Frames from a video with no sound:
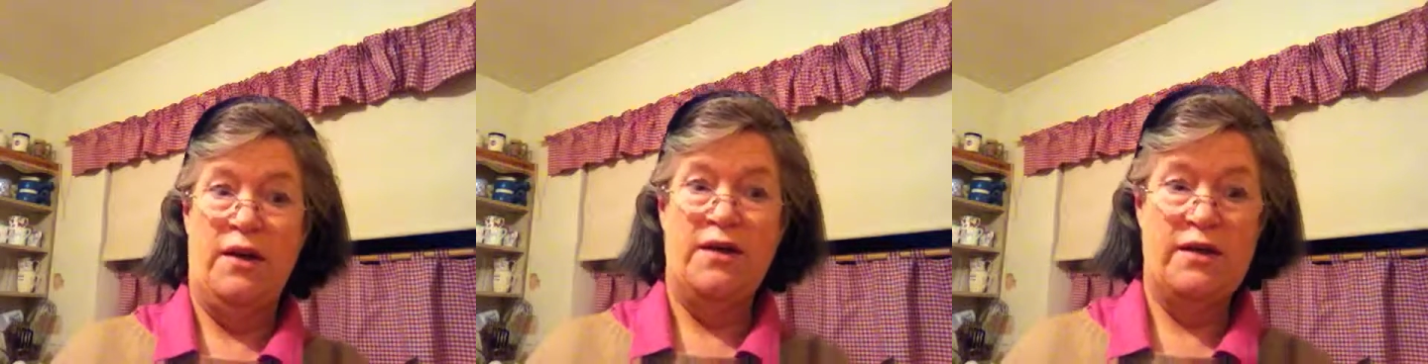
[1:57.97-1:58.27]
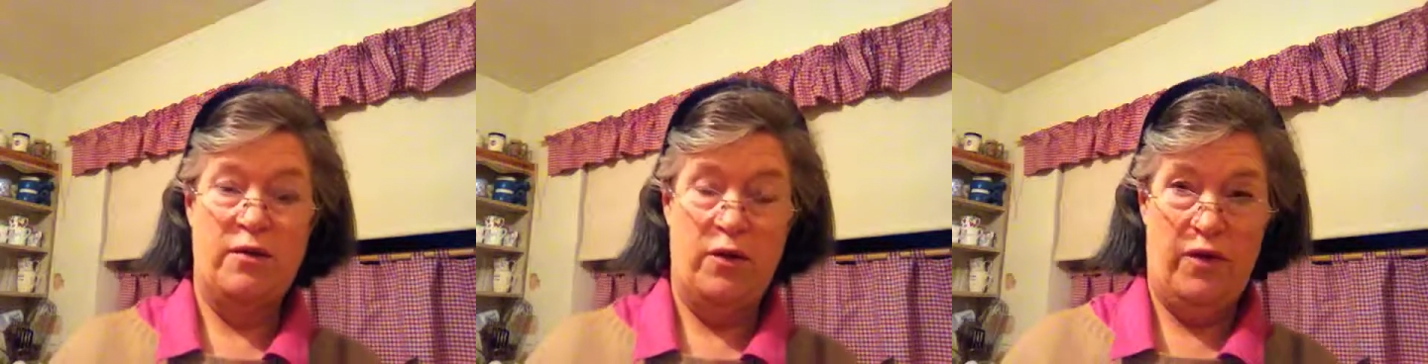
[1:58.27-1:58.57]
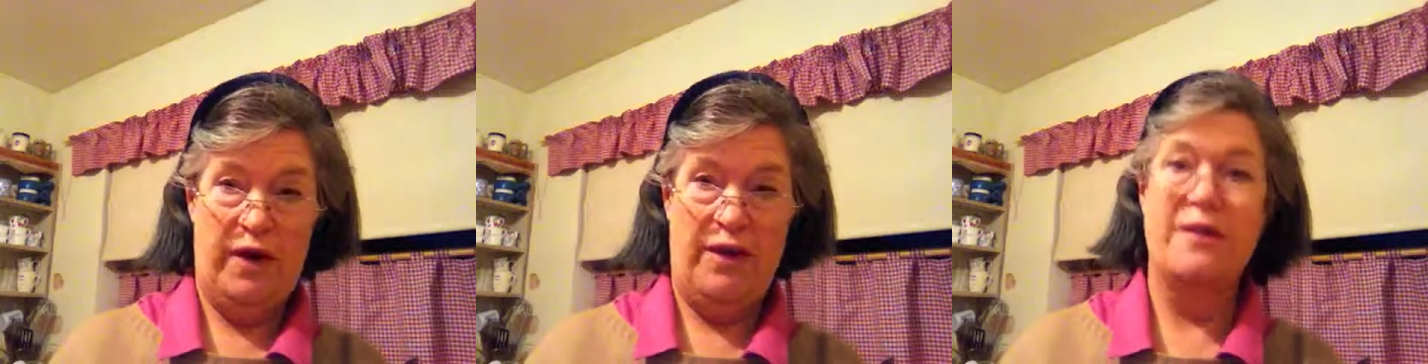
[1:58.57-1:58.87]
So not
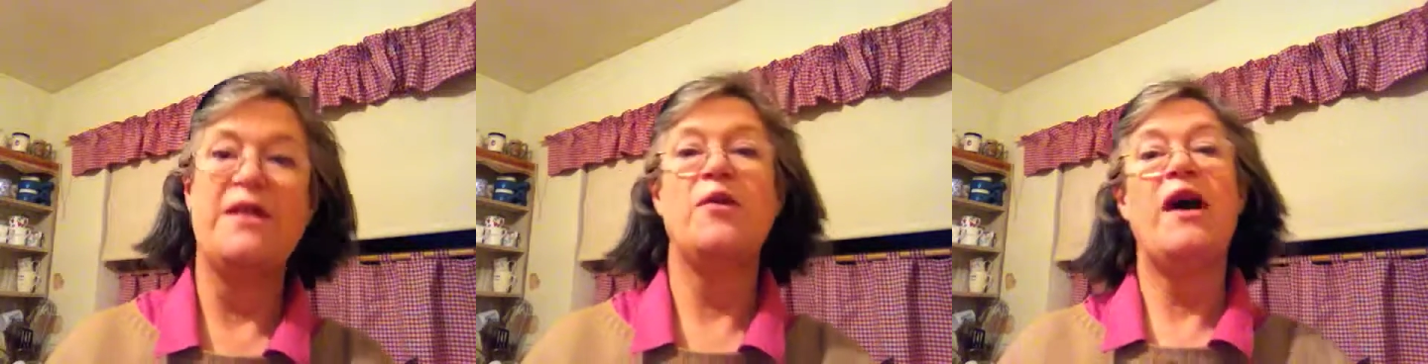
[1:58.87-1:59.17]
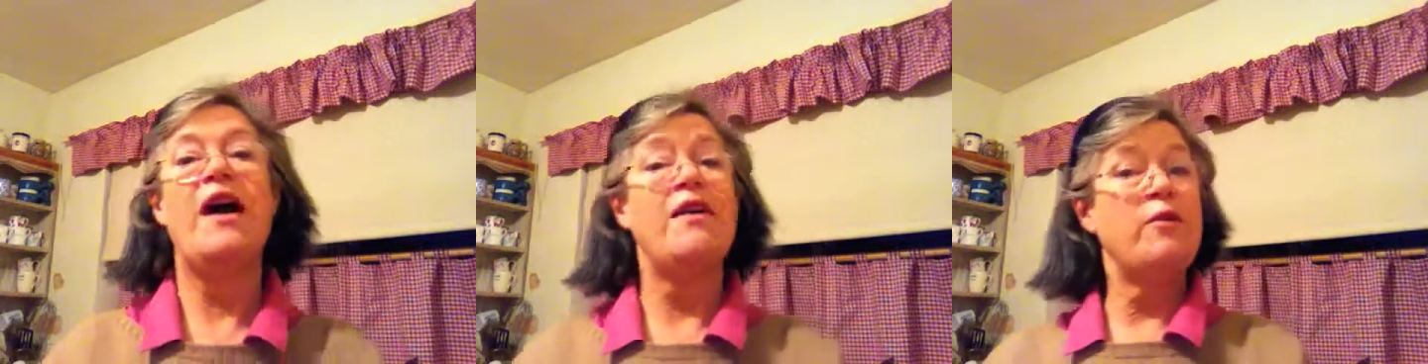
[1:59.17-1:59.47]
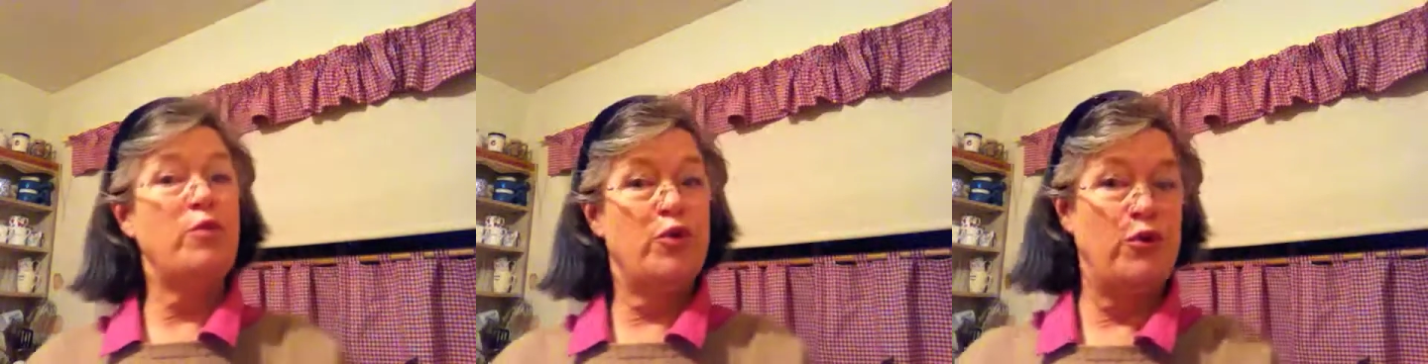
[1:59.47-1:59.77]
very good. So I have
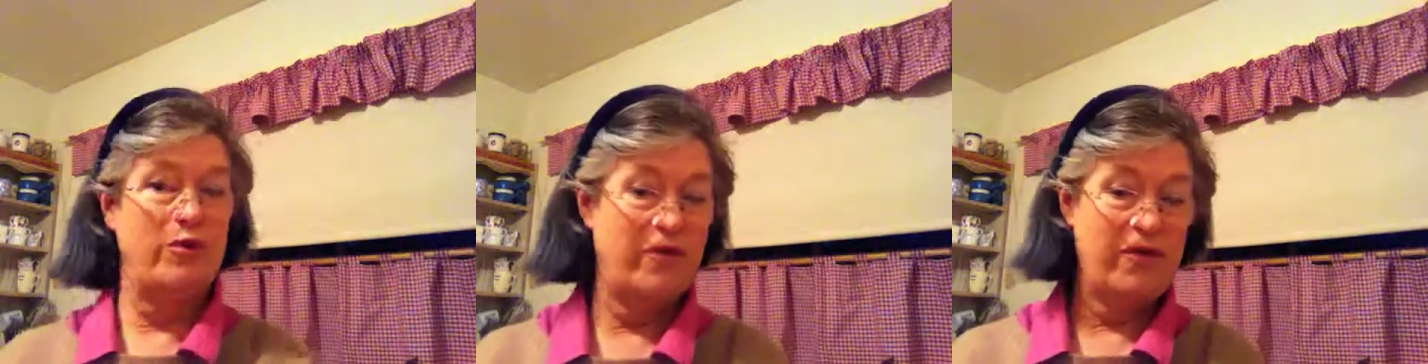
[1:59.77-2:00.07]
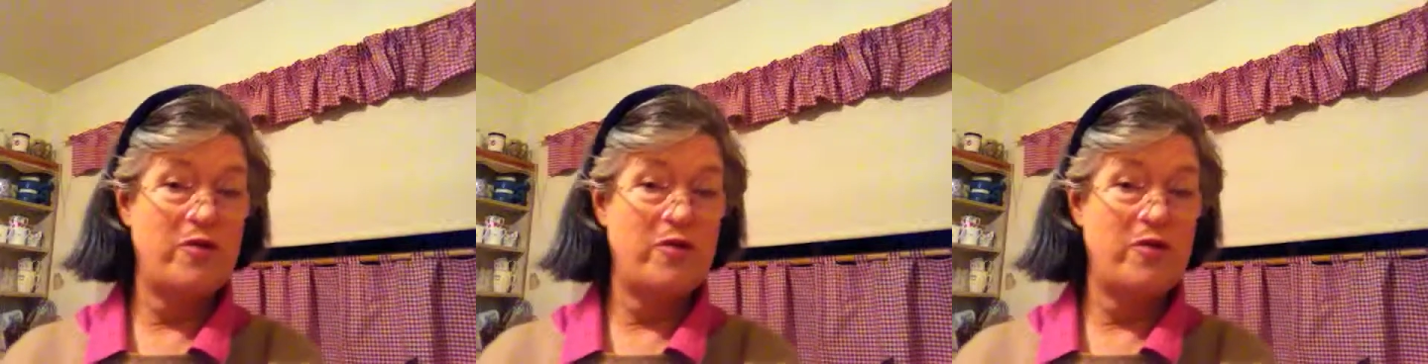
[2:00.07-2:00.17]
improved